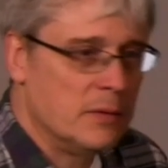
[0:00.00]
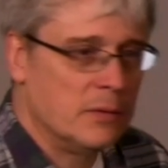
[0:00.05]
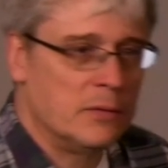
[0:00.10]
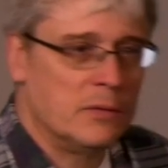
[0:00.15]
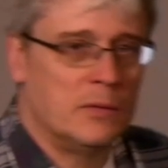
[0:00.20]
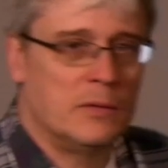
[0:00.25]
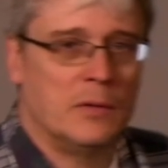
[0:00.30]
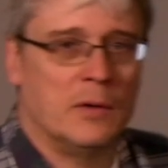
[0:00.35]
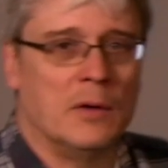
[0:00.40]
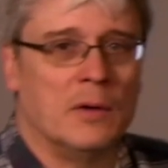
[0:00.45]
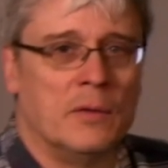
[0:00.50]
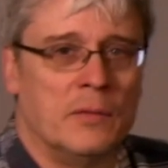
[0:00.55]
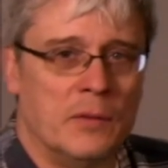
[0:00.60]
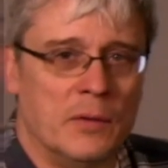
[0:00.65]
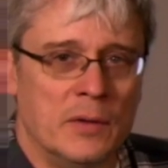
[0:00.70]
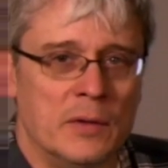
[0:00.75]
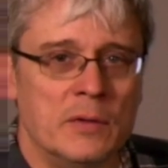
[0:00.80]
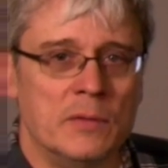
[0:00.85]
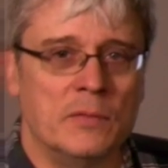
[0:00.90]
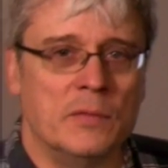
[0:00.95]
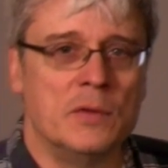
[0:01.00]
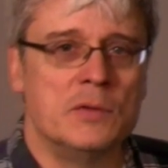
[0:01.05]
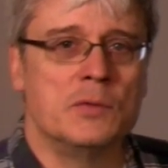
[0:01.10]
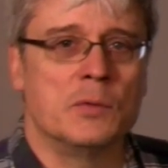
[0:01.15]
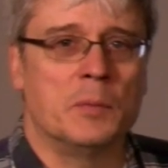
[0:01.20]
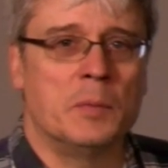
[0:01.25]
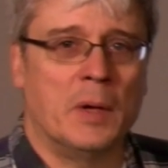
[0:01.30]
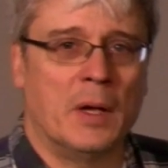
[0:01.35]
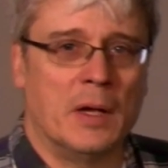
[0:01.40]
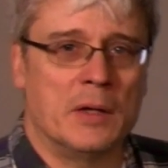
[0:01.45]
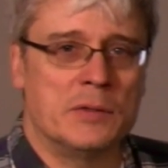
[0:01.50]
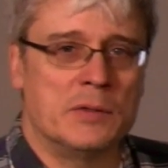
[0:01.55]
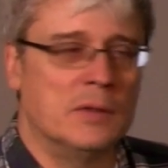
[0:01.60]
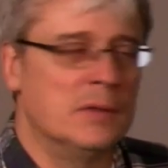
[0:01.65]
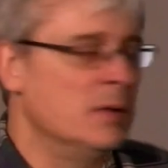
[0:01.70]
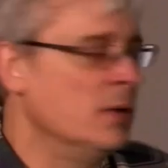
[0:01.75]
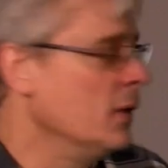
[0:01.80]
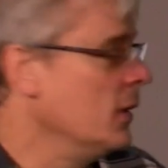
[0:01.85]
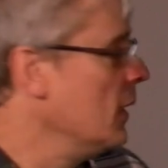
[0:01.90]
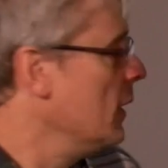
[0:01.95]
this is their, their individual
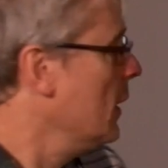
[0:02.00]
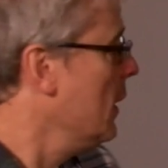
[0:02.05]
passion,